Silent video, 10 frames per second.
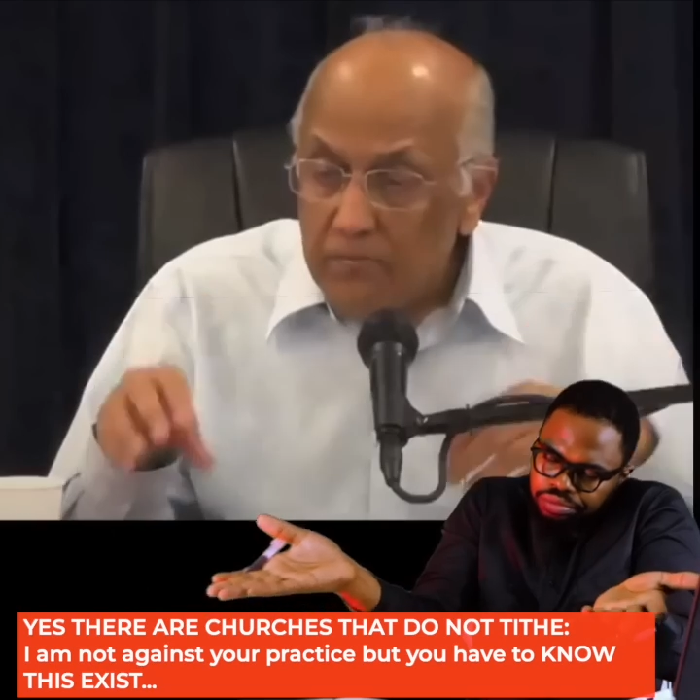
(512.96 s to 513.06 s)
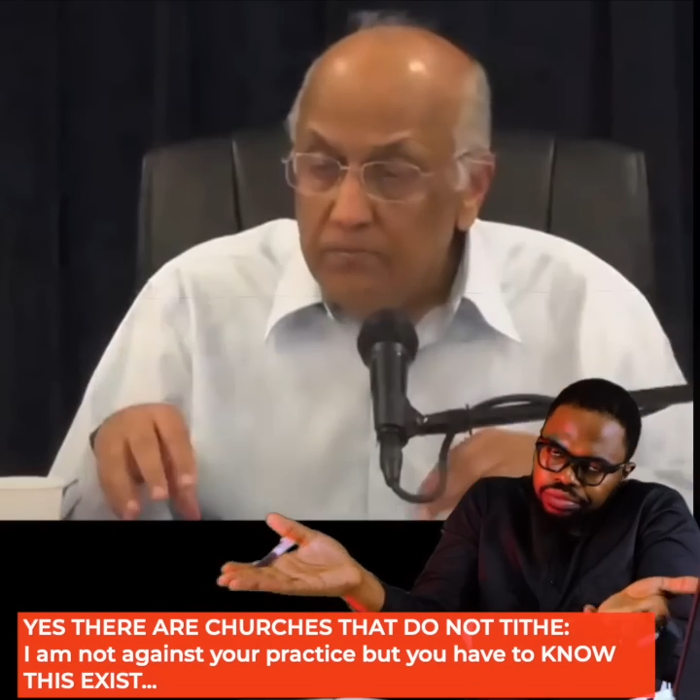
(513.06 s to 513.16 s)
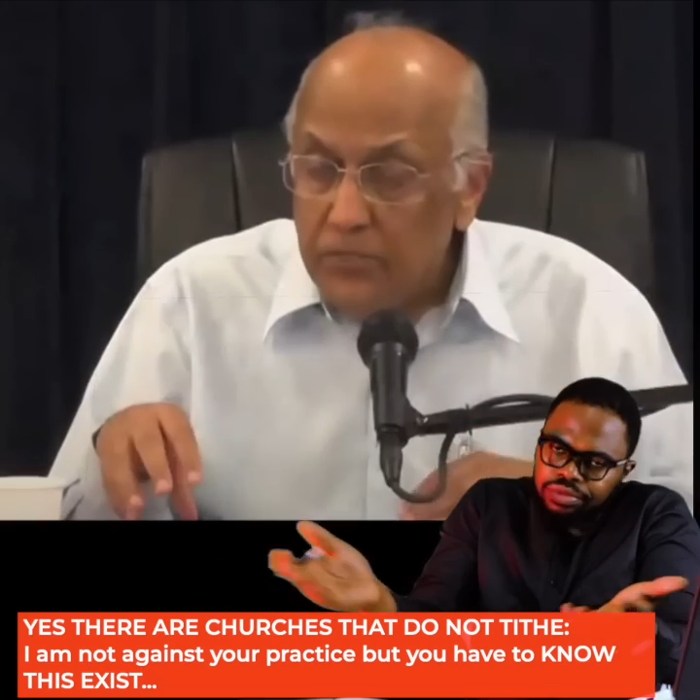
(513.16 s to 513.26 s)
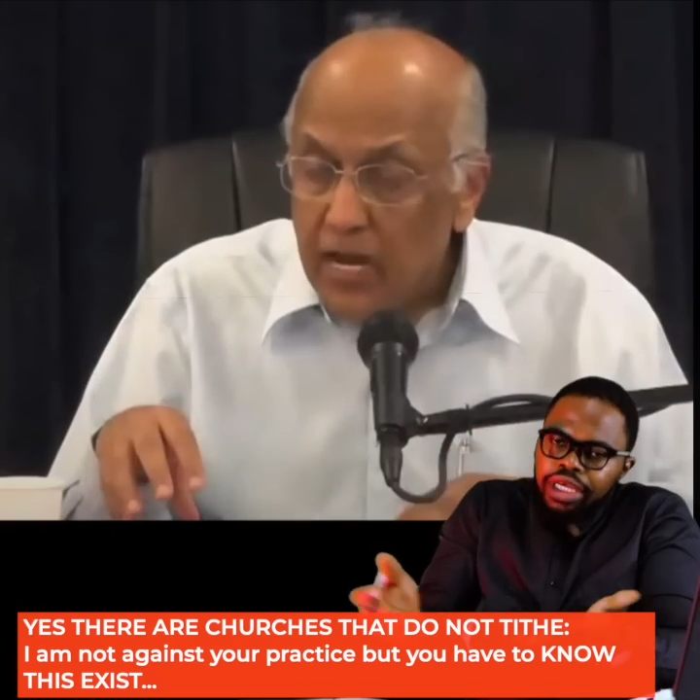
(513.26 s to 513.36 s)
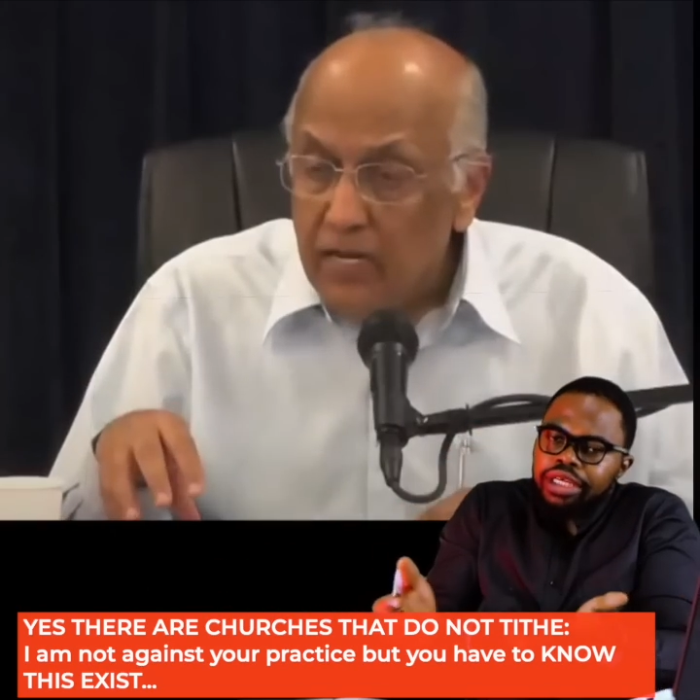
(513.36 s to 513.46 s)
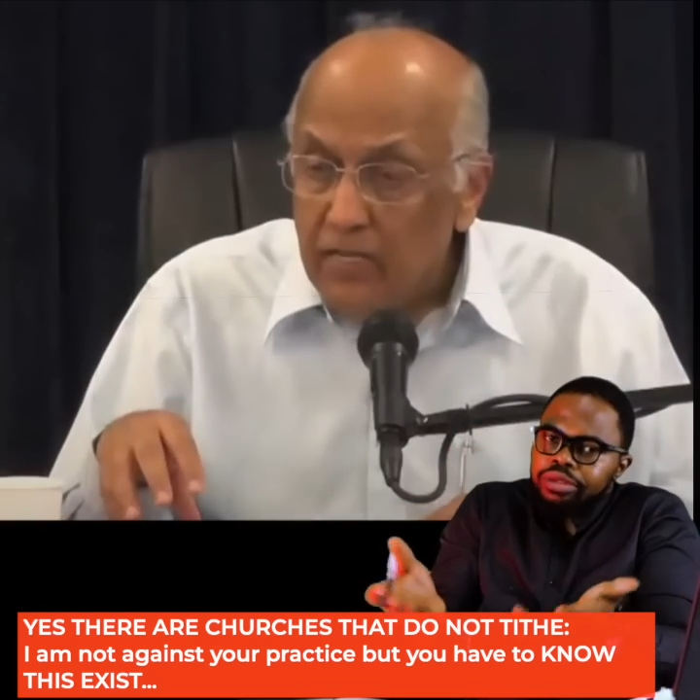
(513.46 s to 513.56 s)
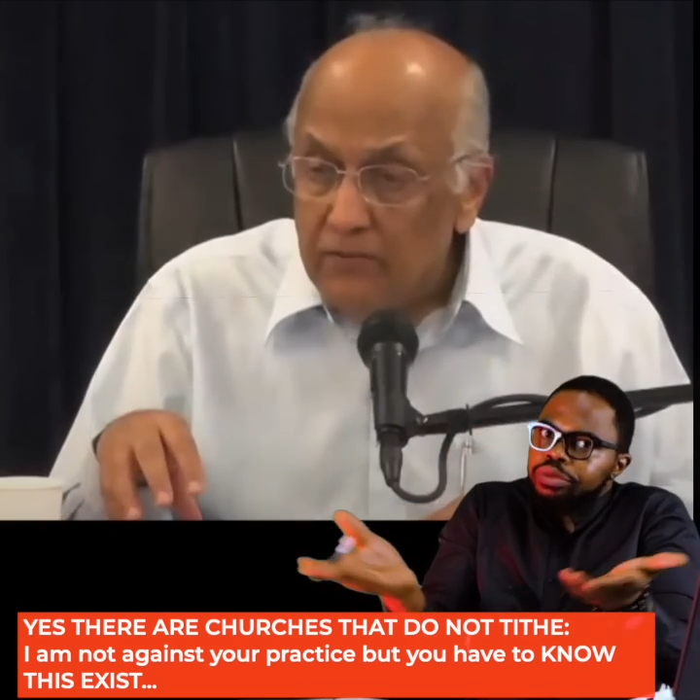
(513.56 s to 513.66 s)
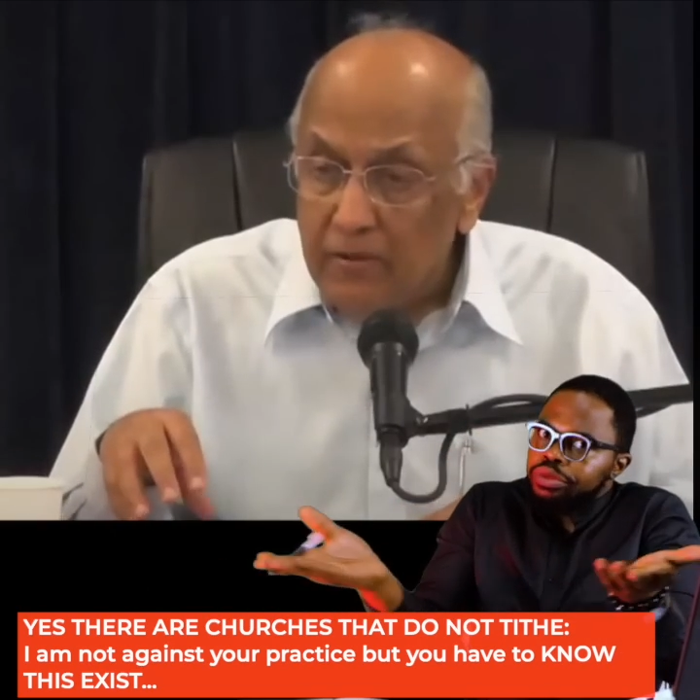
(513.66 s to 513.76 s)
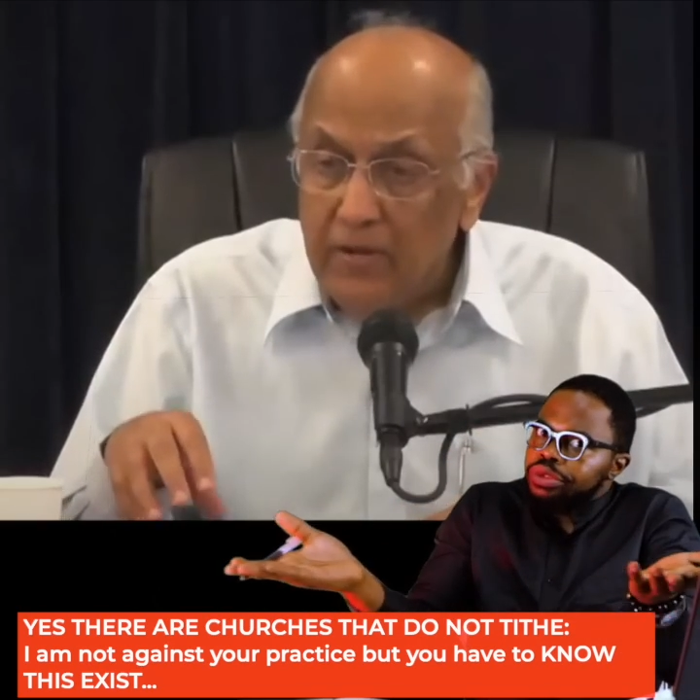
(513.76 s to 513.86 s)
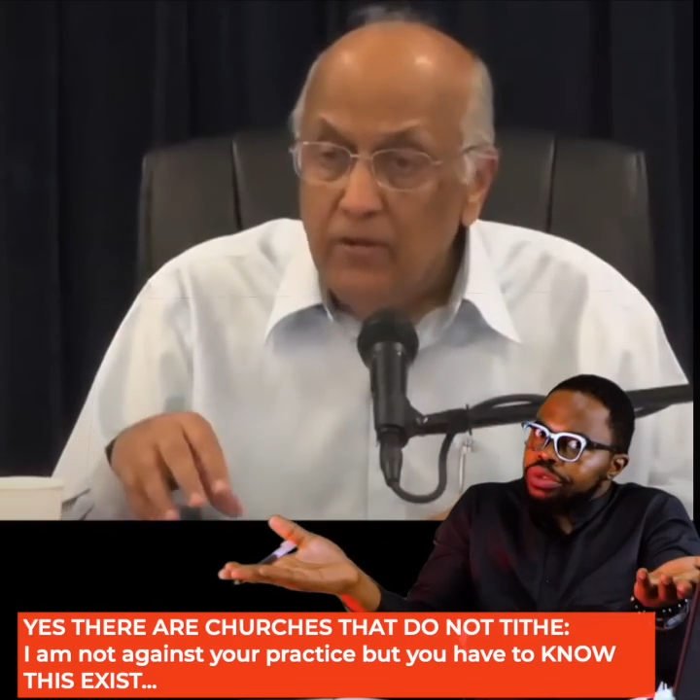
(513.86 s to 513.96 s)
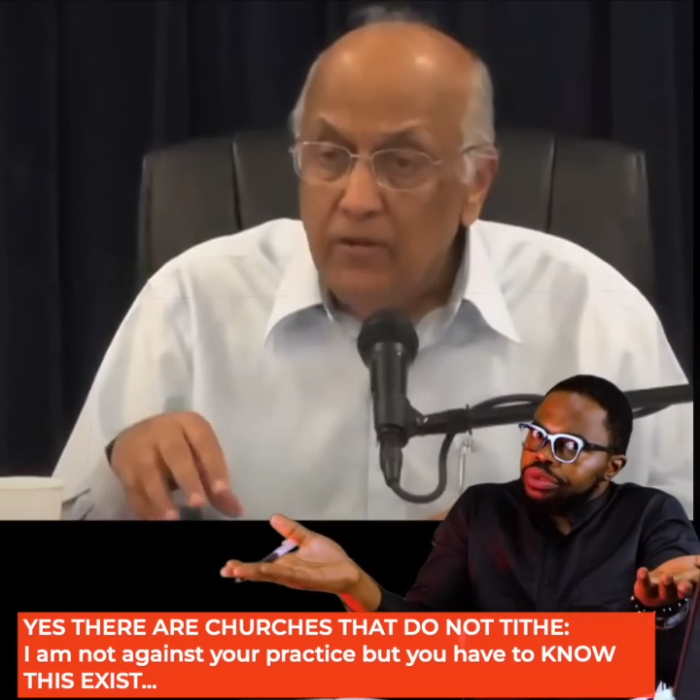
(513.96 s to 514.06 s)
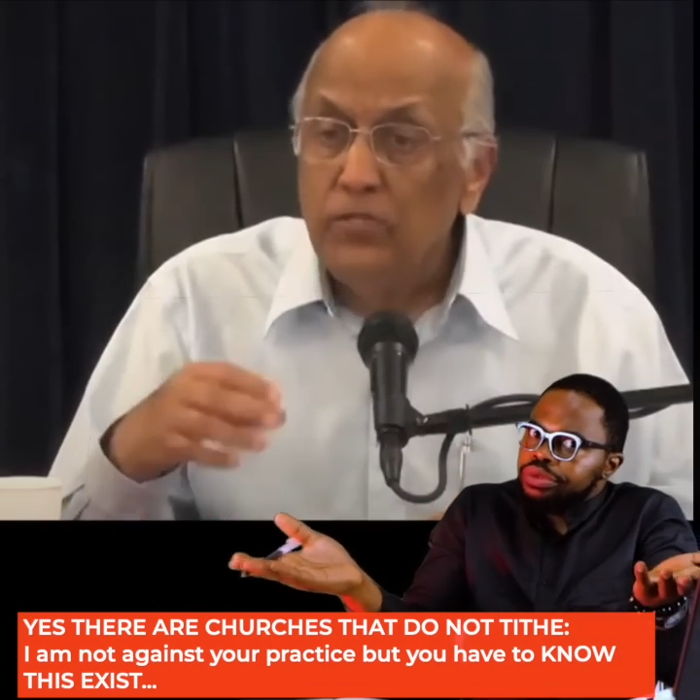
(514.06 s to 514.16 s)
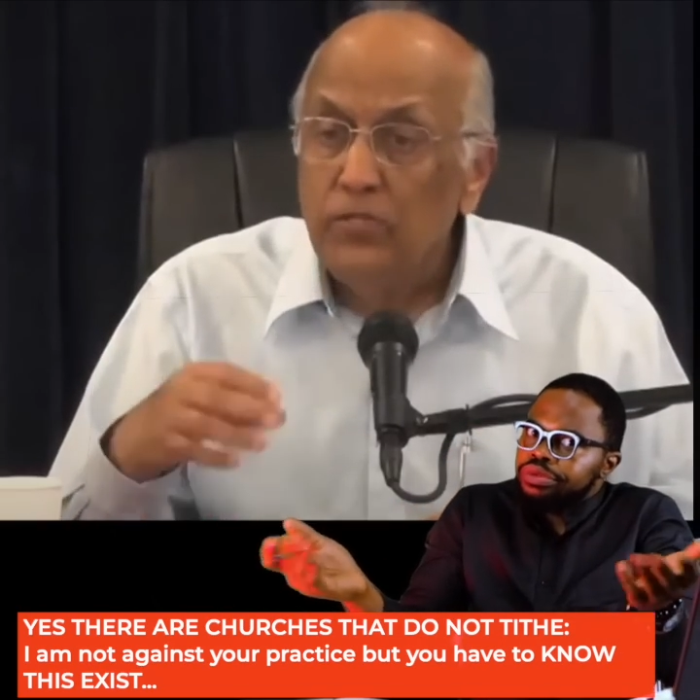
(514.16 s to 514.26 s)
one child in the family